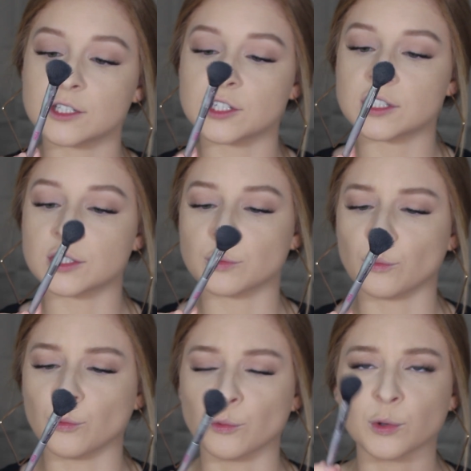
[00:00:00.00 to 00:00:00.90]
It's just this
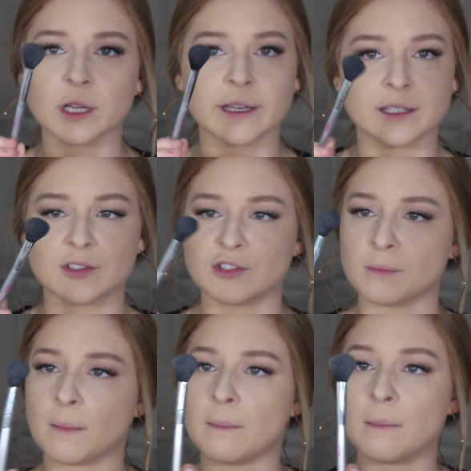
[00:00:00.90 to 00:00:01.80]
really
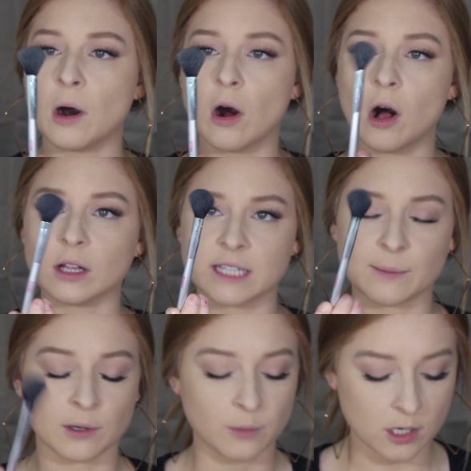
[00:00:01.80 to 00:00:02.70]
small
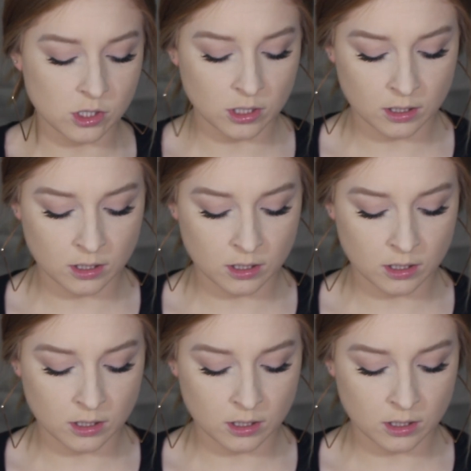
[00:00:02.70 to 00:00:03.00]
tapered brush.